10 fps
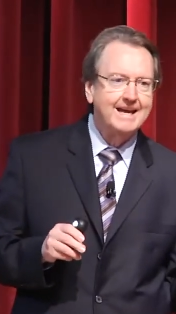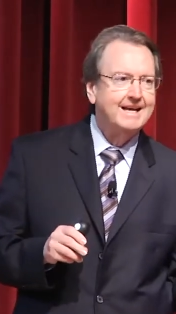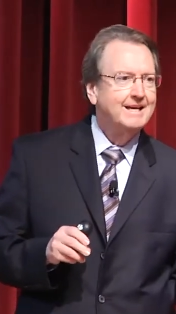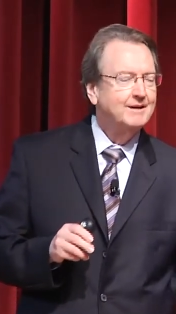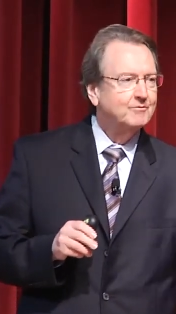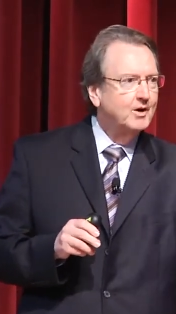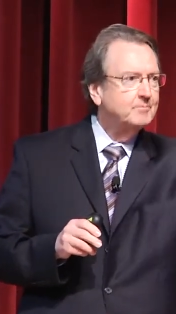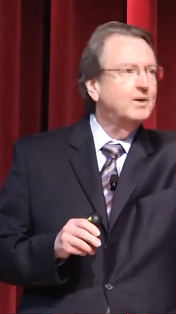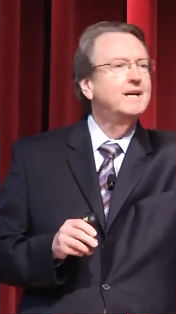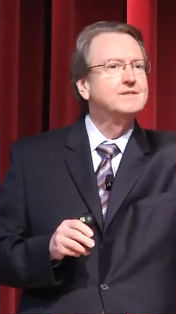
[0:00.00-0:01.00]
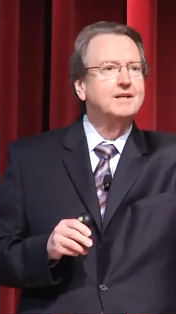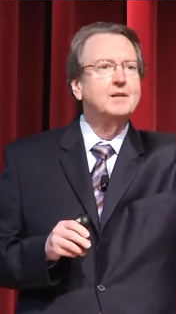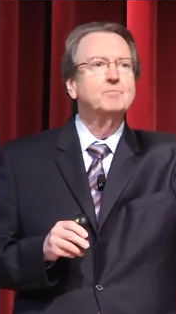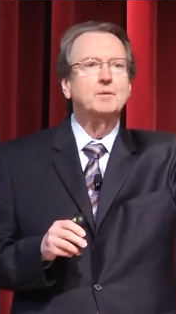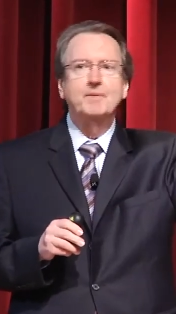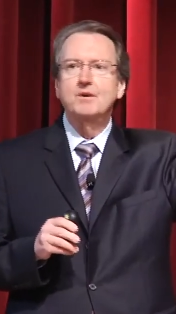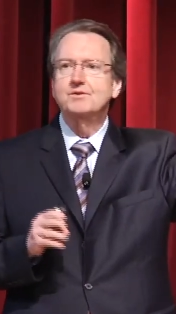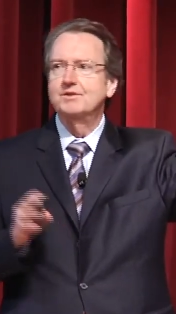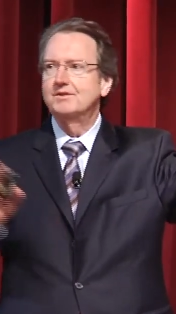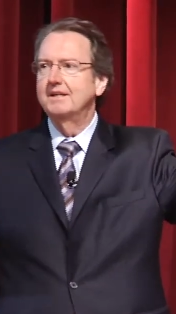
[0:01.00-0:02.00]
if one president
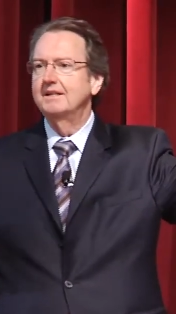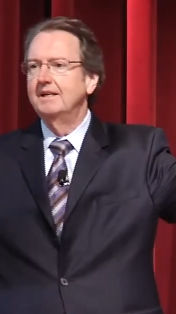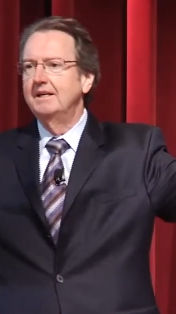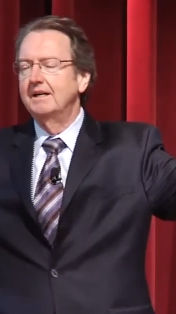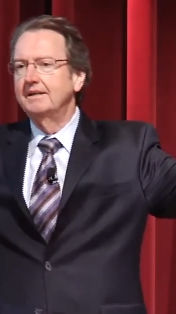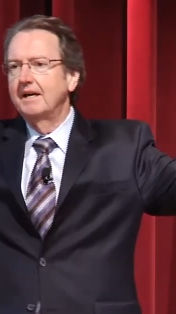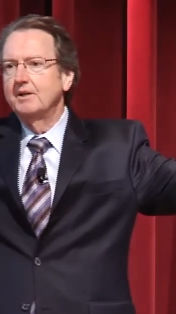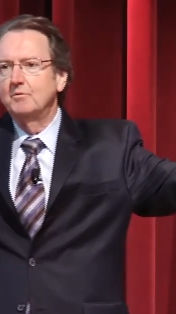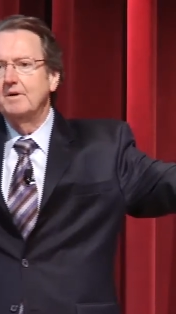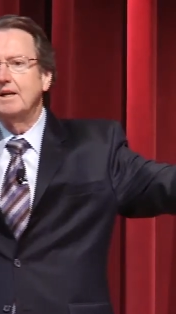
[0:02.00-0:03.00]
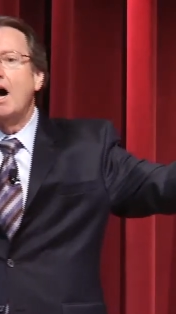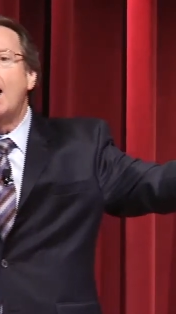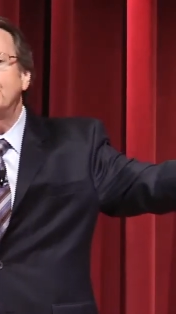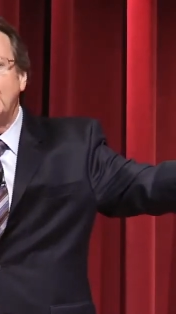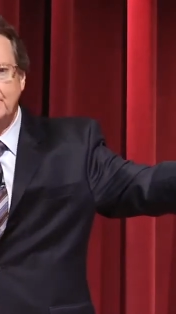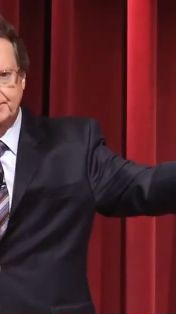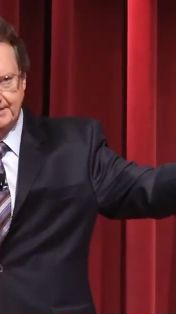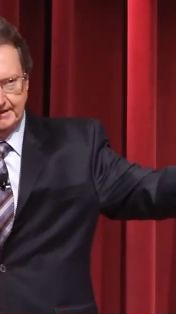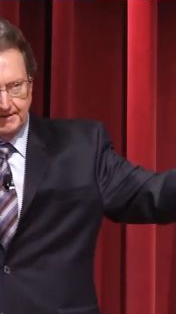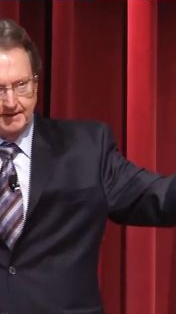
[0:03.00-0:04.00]
proposes it, another will oppose
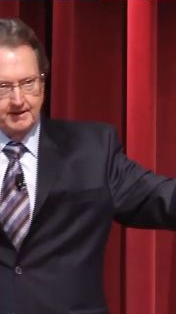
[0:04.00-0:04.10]
it.